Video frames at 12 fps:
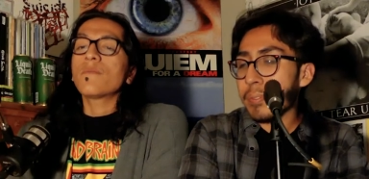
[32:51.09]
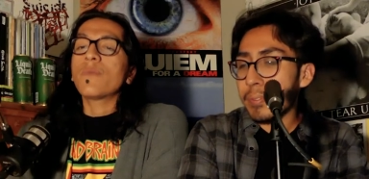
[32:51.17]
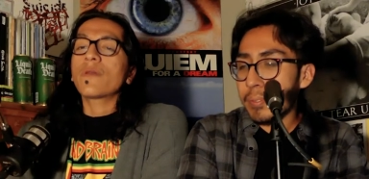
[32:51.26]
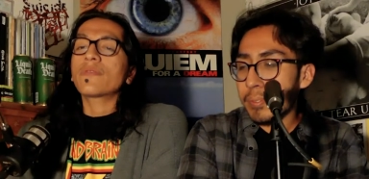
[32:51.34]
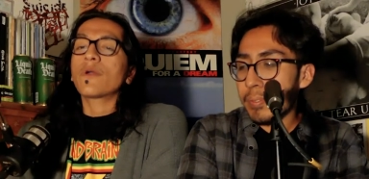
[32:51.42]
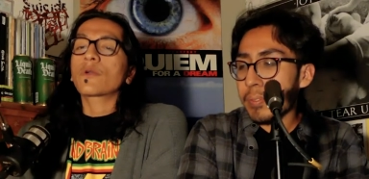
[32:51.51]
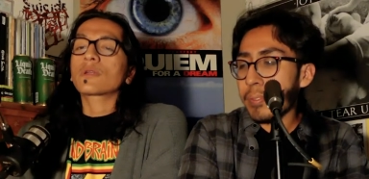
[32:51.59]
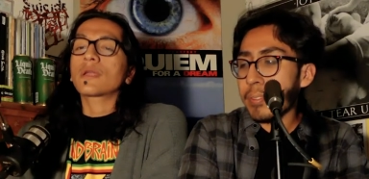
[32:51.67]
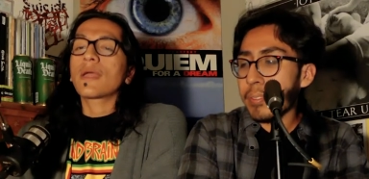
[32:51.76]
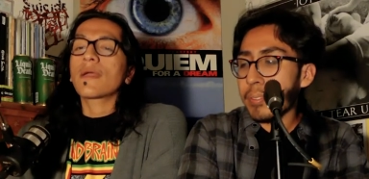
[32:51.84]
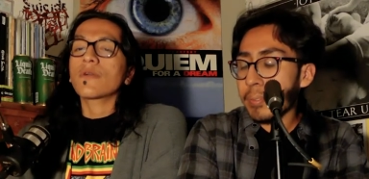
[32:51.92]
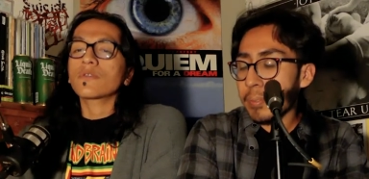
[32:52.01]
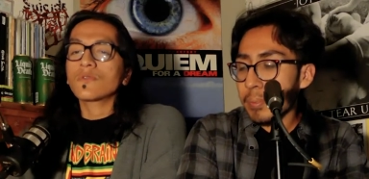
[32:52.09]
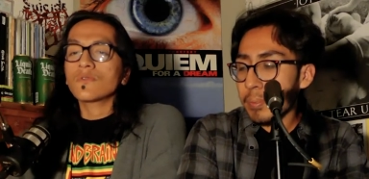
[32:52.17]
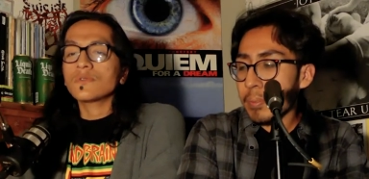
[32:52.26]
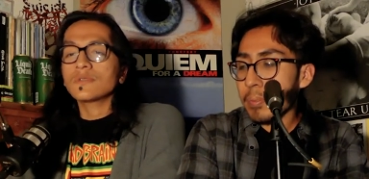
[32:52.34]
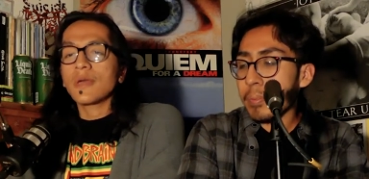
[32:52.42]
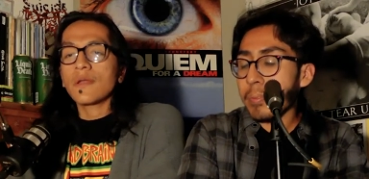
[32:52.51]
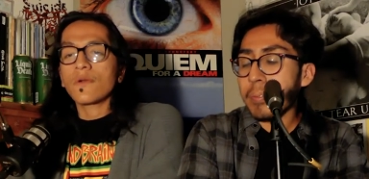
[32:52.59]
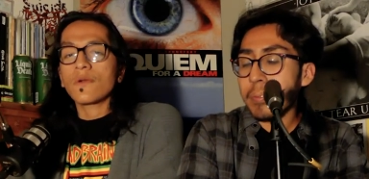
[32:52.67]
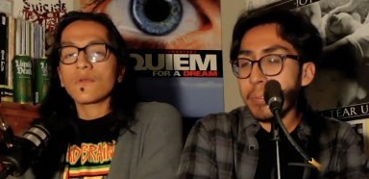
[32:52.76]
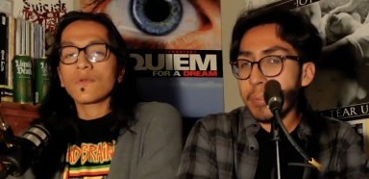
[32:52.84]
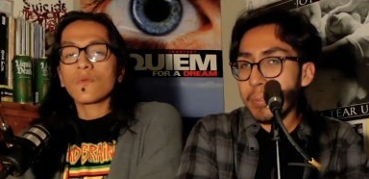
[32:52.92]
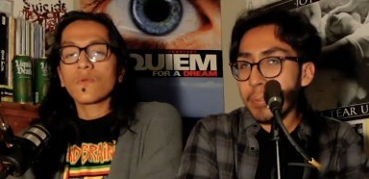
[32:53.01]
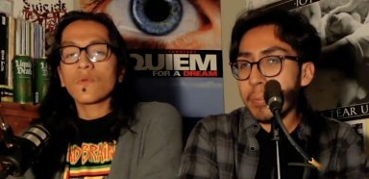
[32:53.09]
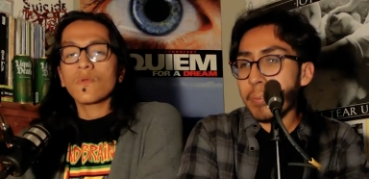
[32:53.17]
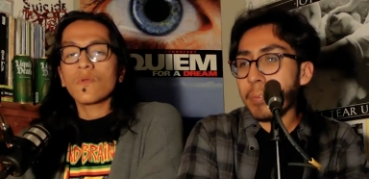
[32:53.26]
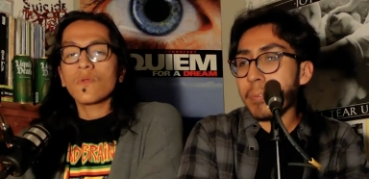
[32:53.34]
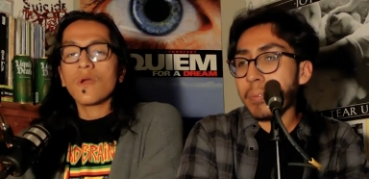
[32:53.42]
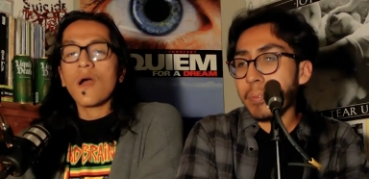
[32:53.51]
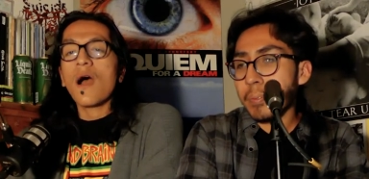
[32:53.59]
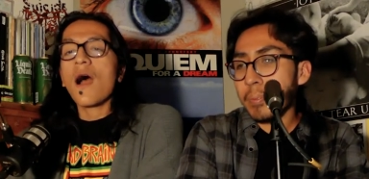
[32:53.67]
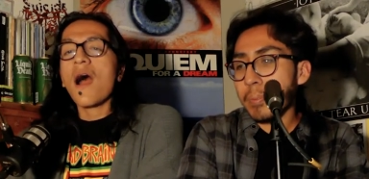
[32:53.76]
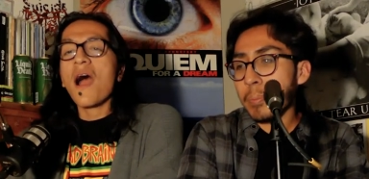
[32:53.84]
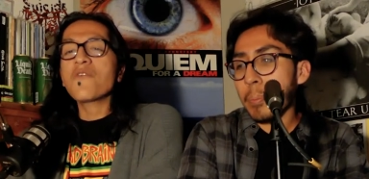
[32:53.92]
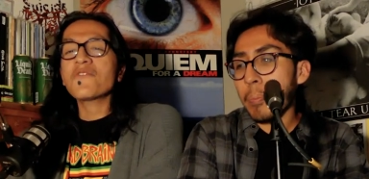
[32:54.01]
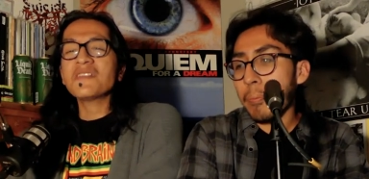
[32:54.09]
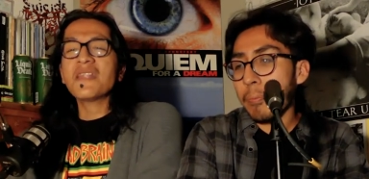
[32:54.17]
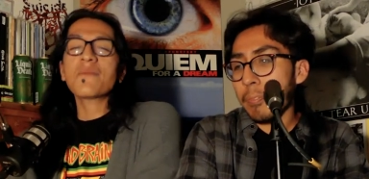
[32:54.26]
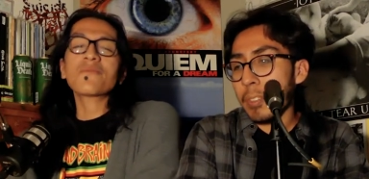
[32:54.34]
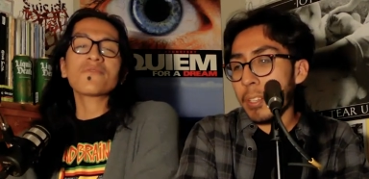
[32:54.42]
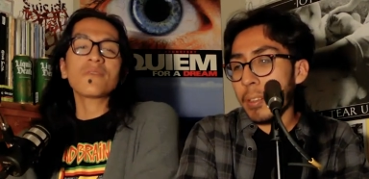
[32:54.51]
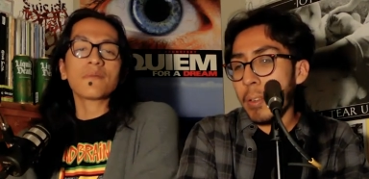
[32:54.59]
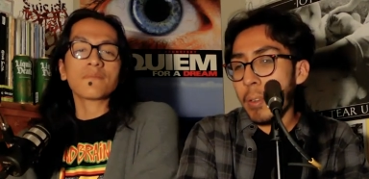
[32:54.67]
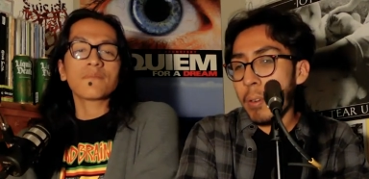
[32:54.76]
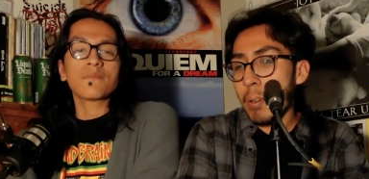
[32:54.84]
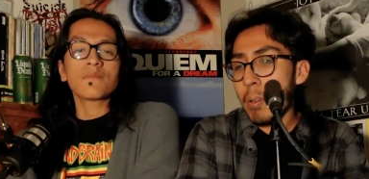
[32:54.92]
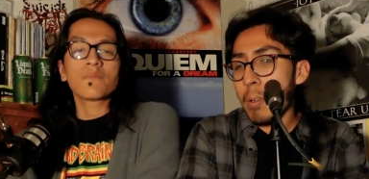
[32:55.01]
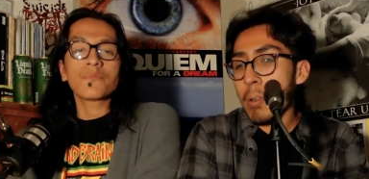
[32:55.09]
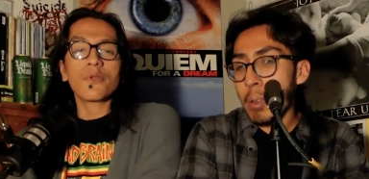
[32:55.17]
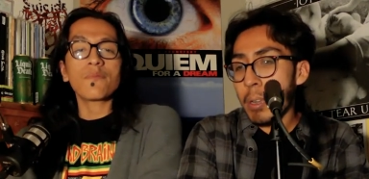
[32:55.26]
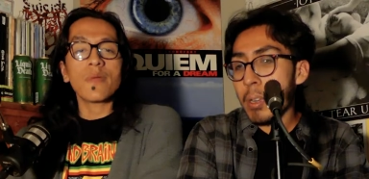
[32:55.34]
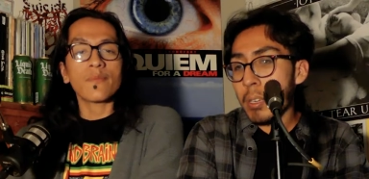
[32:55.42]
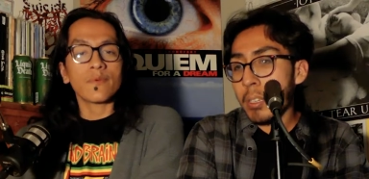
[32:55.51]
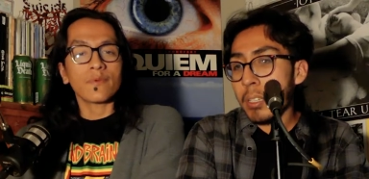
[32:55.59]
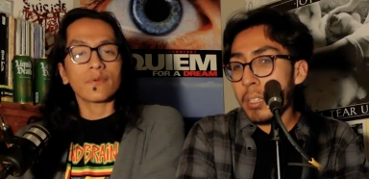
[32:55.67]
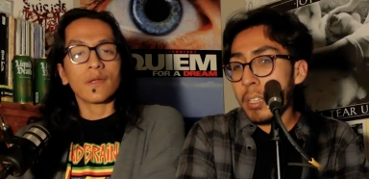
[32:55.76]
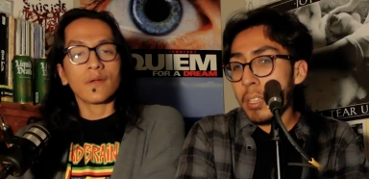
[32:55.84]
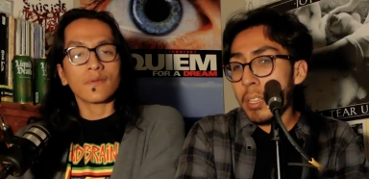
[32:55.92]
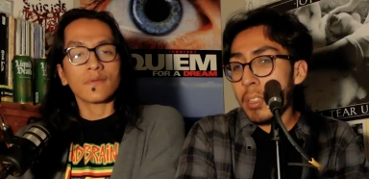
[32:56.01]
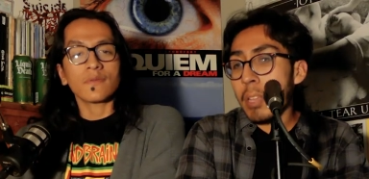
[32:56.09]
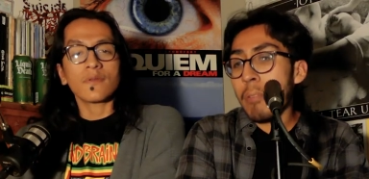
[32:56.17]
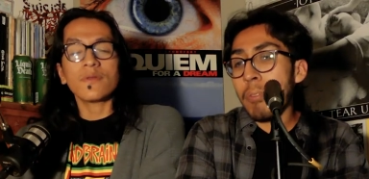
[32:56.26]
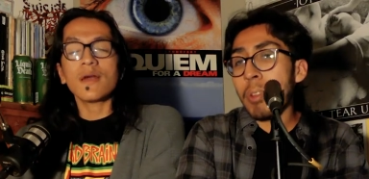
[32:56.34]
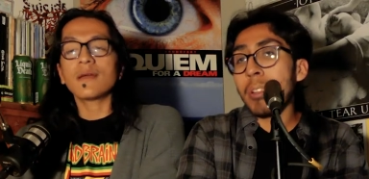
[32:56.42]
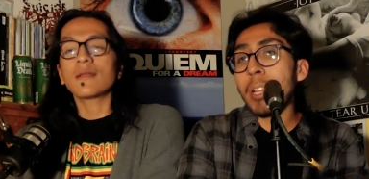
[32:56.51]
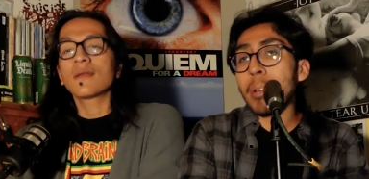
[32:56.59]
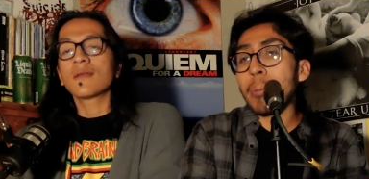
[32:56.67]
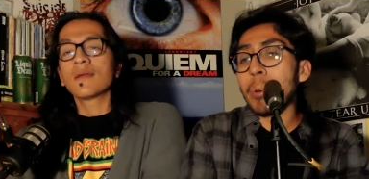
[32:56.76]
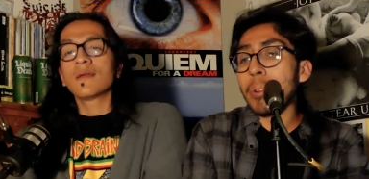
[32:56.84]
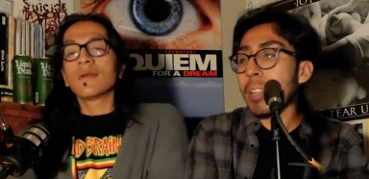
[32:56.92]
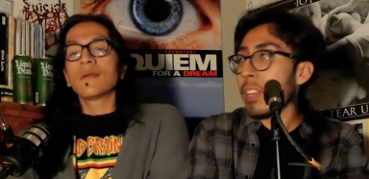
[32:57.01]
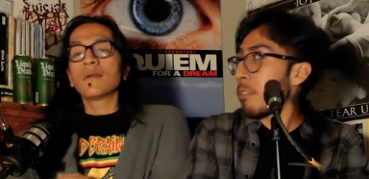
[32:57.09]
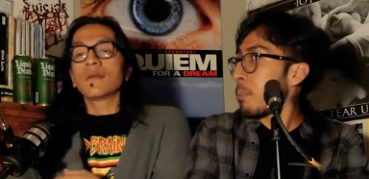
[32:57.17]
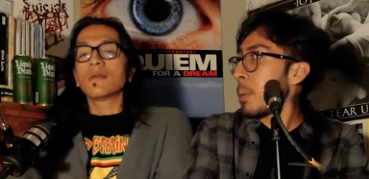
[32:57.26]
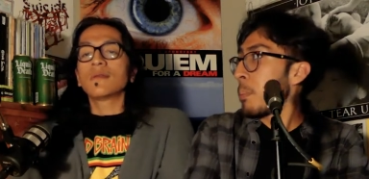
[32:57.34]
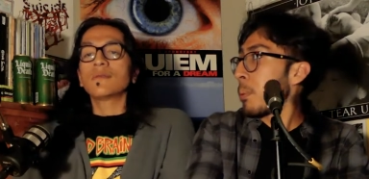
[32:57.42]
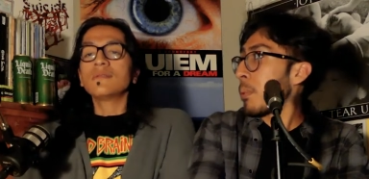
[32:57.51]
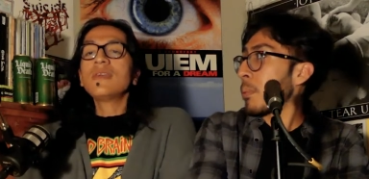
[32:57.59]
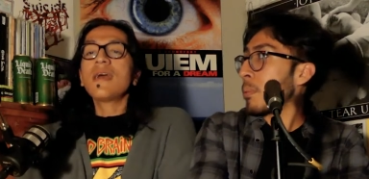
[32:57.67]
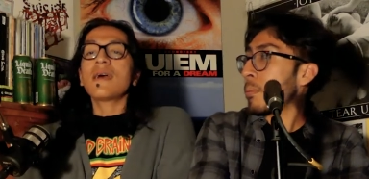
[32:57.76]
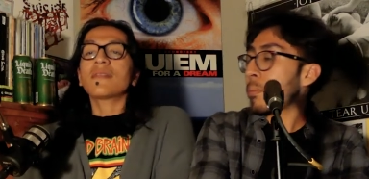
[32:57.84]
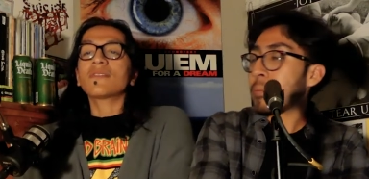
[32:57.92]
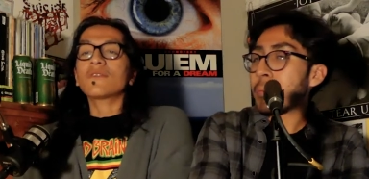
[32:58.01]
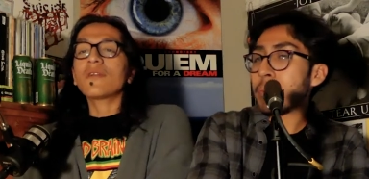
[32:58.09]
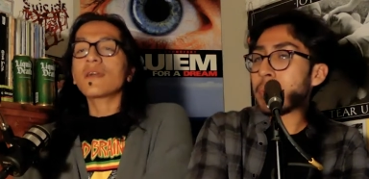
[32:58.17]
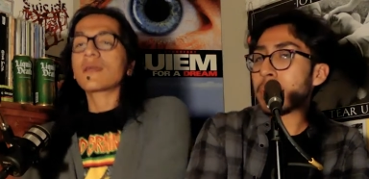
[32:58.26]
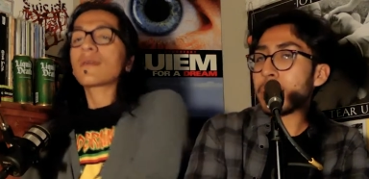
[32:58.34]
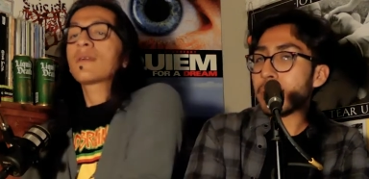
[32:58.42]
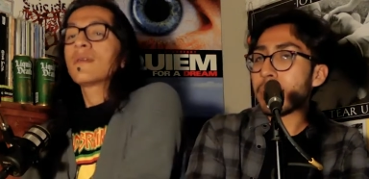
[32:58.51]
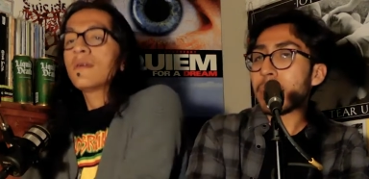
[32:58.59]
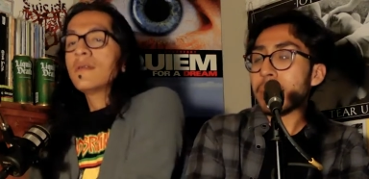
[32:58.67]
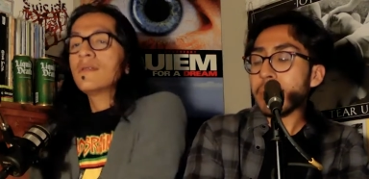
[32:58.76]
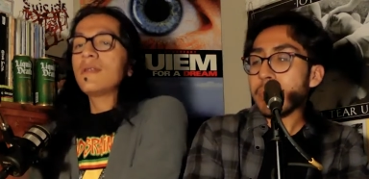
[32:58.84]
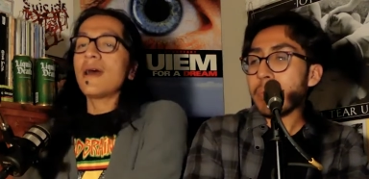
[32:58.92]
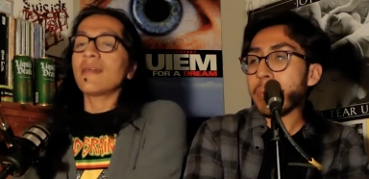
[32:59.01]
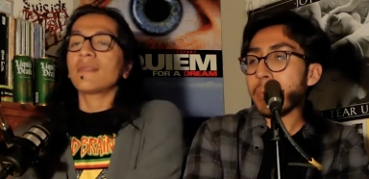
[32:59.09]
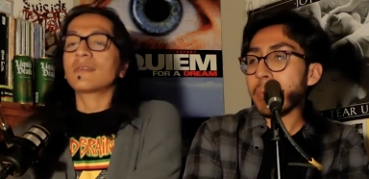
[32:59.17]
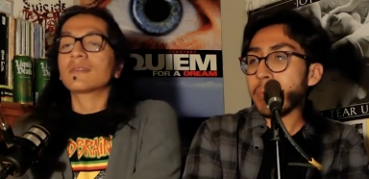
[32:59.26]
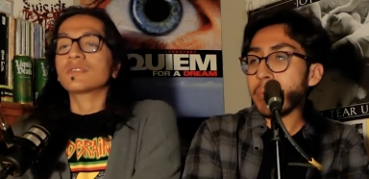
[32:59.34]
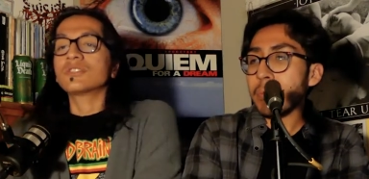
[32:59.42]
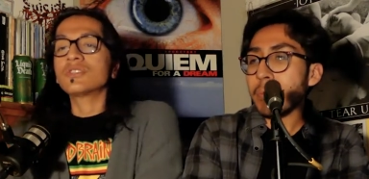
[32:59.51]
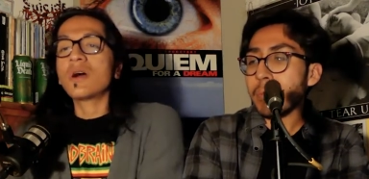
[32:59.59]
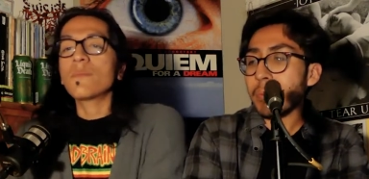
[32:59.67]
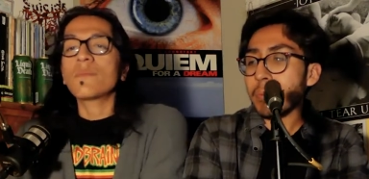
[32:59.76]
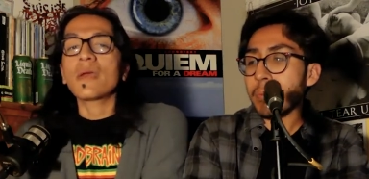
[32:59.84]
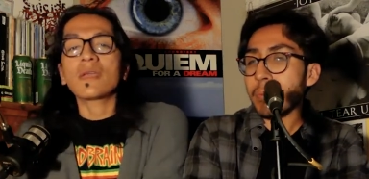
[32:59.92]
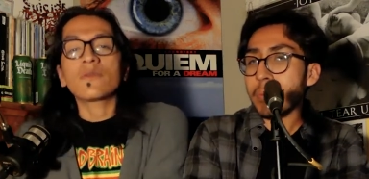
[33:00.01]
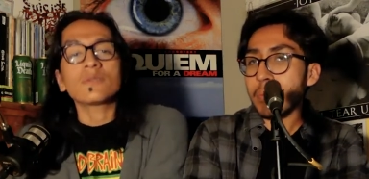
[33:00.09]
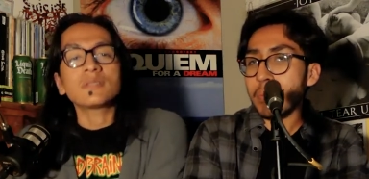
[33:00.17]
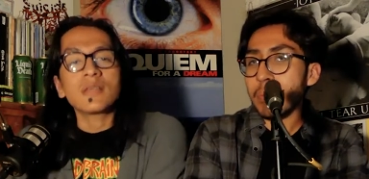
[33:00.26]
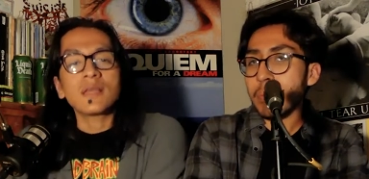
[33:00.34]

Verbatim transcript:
Speaker 1: But they're characters that I remember them they're memorable characters. They they're feel not, like real life people. Yeah, they're like not in like a Sean Baker